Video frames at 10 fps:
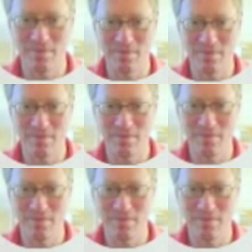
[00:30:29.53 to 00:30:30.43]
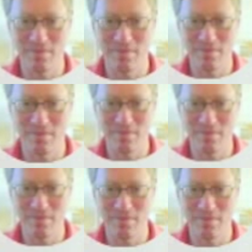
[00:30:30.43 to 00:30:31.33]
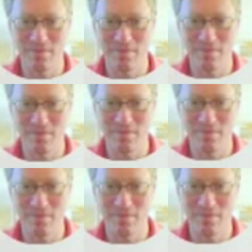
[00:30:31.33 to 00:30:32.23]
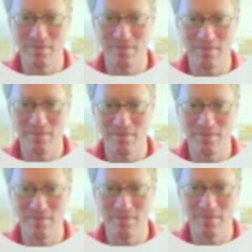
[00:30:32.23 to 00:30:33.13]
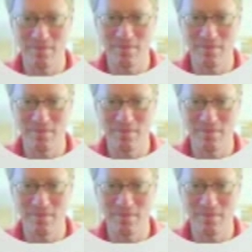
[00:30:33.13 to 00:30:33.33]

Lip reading: (silent)